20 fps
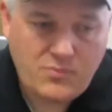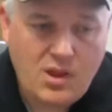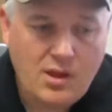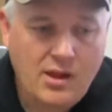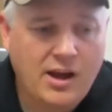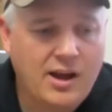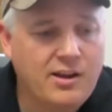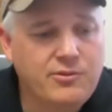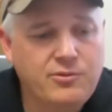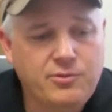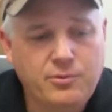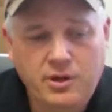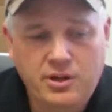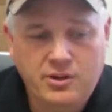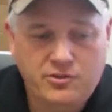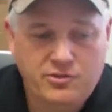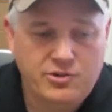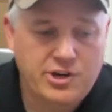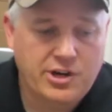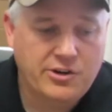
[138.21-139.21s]

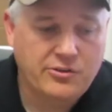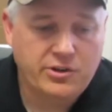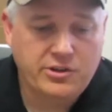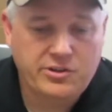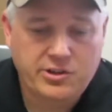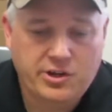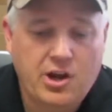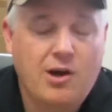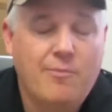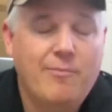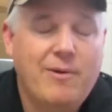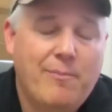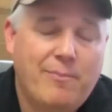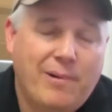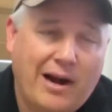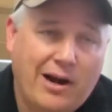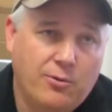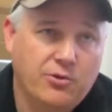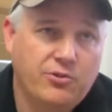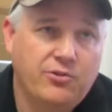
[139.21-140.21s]
It's generally to combat
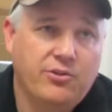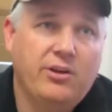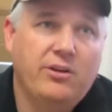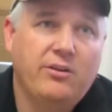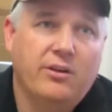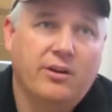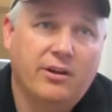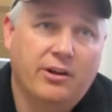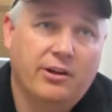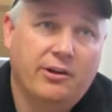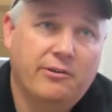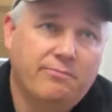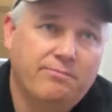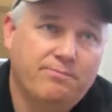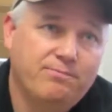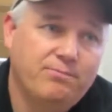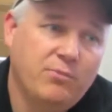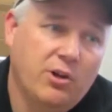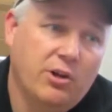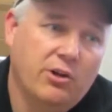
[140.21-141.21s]
piracy.
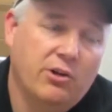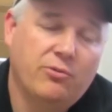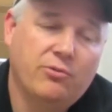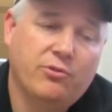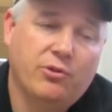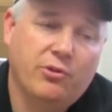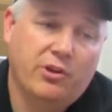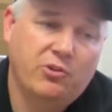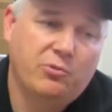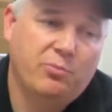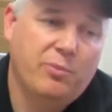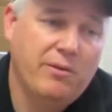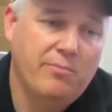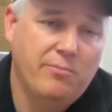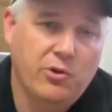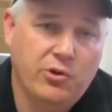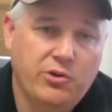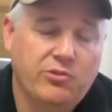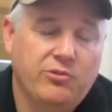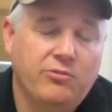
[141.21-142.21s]
So they spend
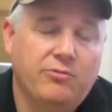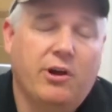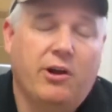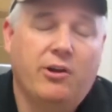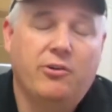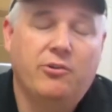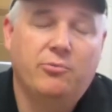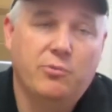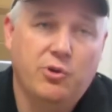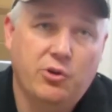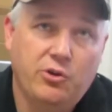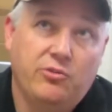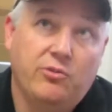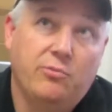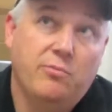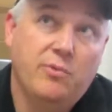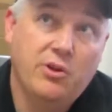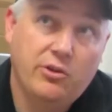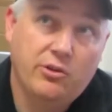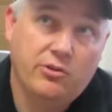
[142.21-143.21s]
millions
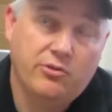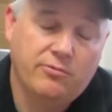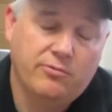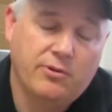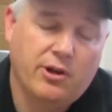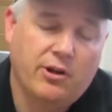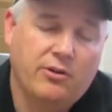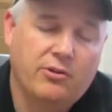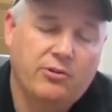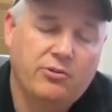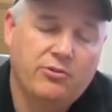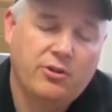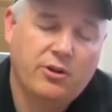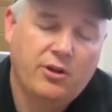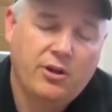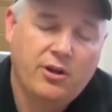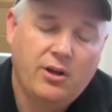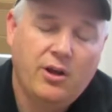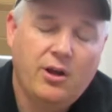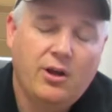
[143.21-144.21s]
and millions of dollars
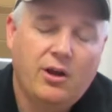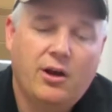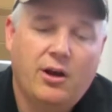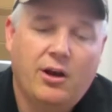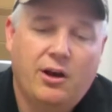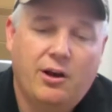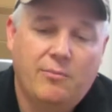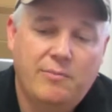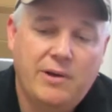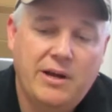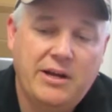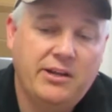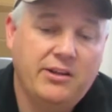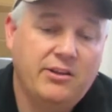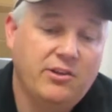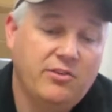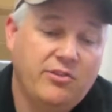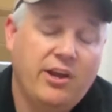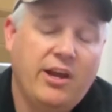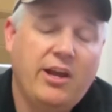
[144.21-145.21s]
making
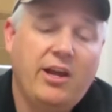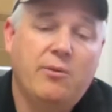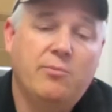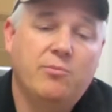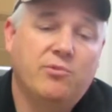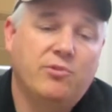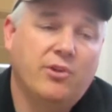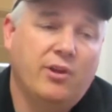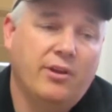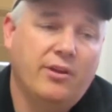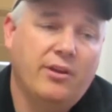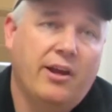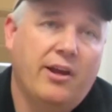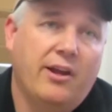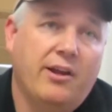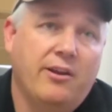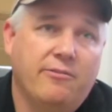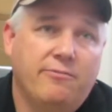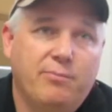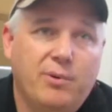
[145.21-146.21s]
these games, and
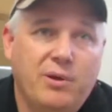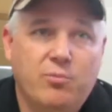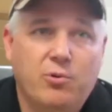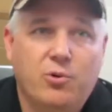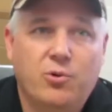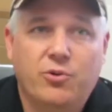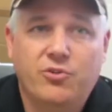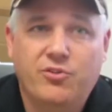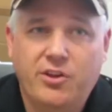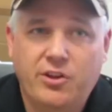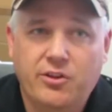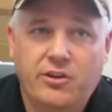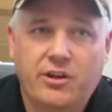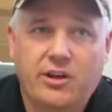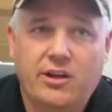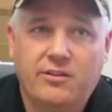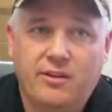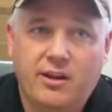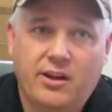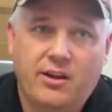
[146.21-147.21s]
then if people are stealing
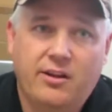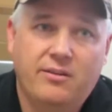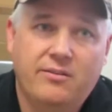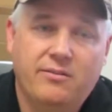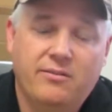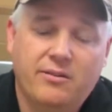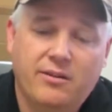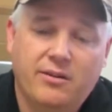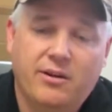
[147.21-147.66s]
it, then